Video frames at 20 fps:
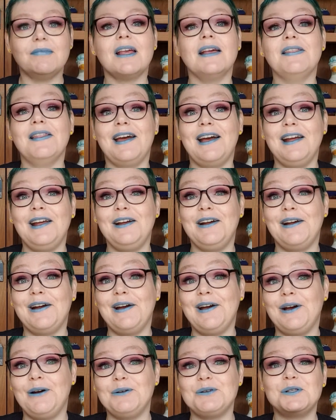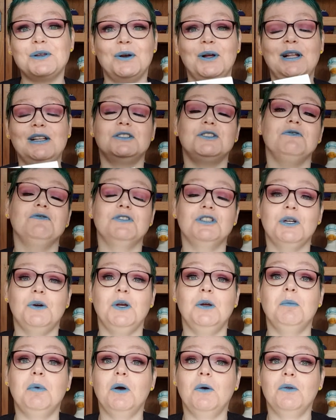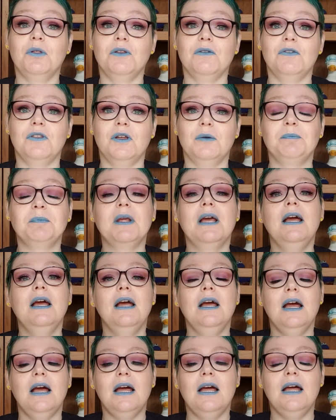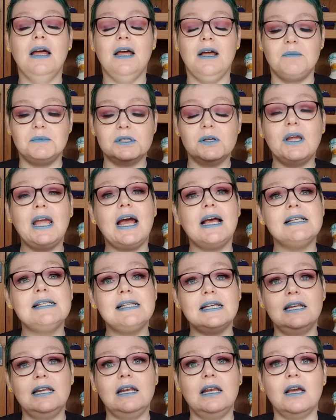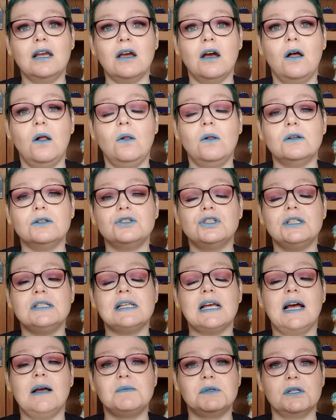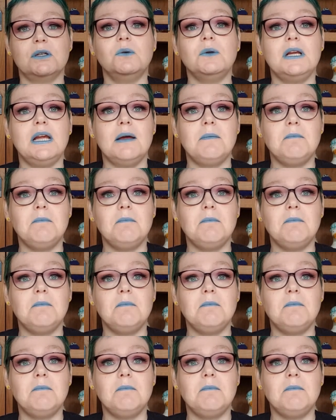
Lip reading: there you go, so I'll show you both of them. So yeah, Sydney Nicole, she's absolutely